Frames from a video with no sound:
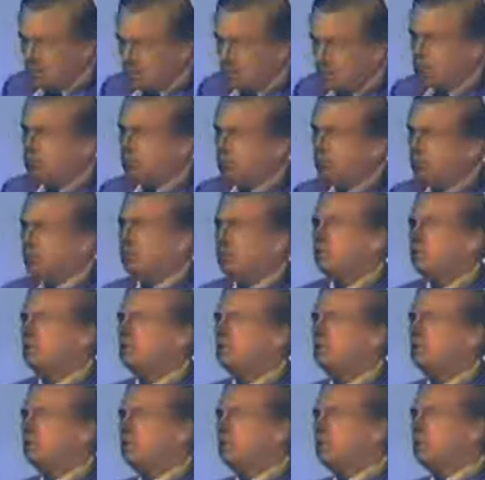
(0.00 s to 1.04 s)
then, of course,
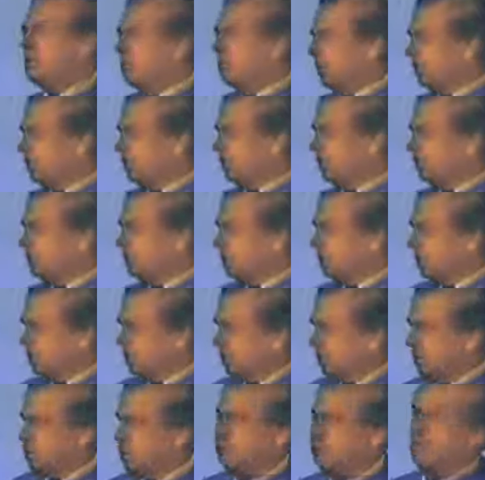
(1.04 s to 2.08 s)
Woodrow Wilson
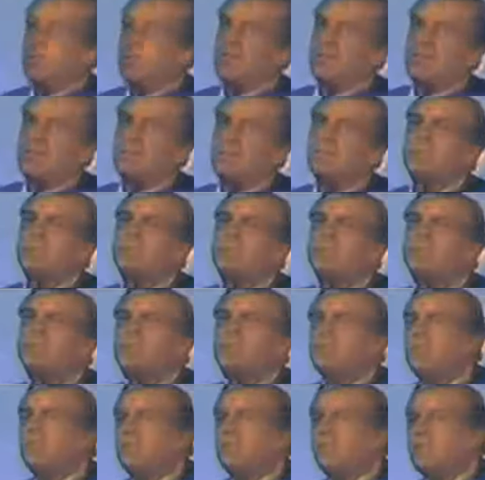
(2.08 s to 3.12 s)
duly signed
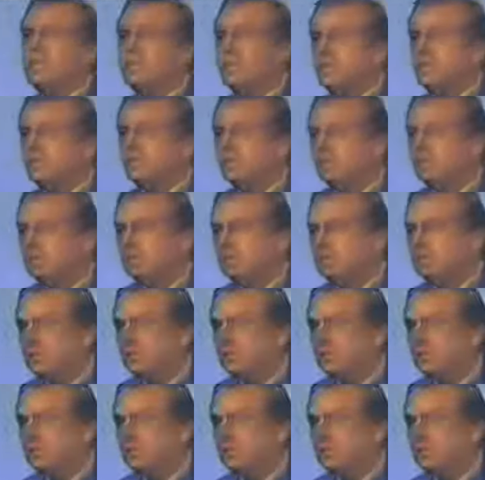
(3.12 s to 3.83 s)
the